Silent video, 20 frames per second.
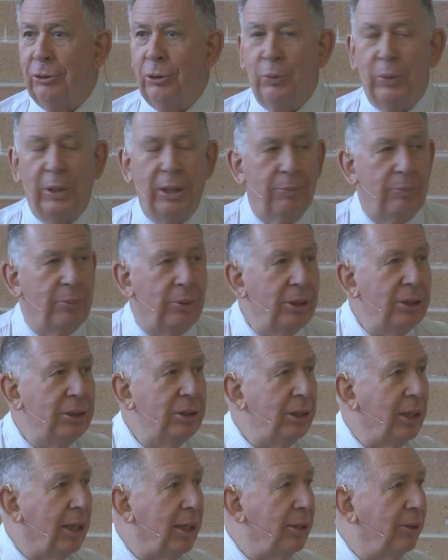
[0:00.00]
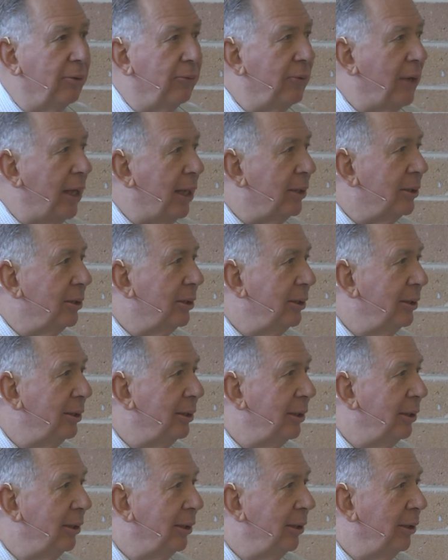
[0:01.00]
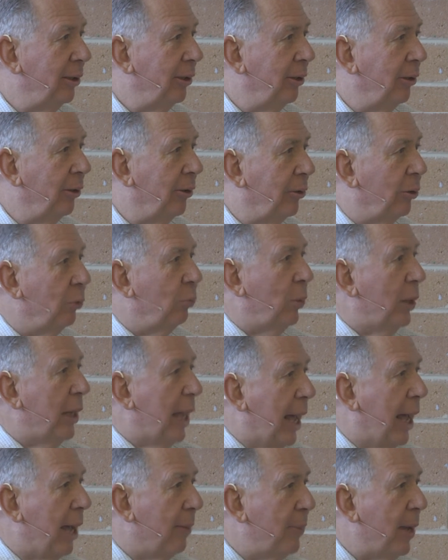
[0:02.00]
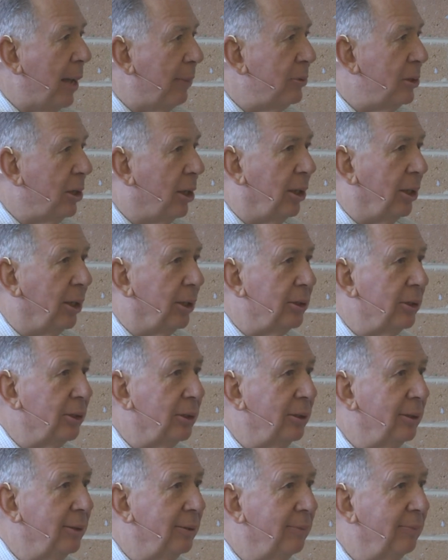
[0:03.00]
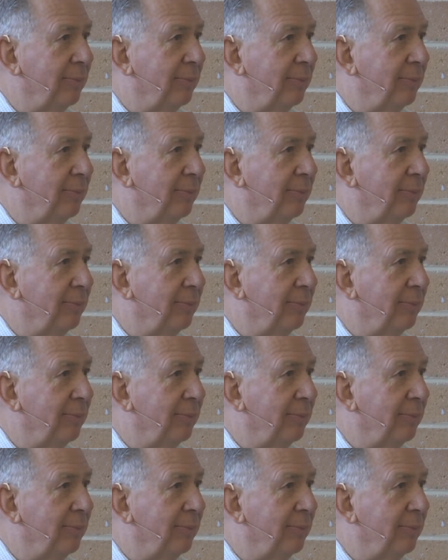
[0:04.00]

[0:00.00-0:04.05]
do we appreciate the fact that we are baptized?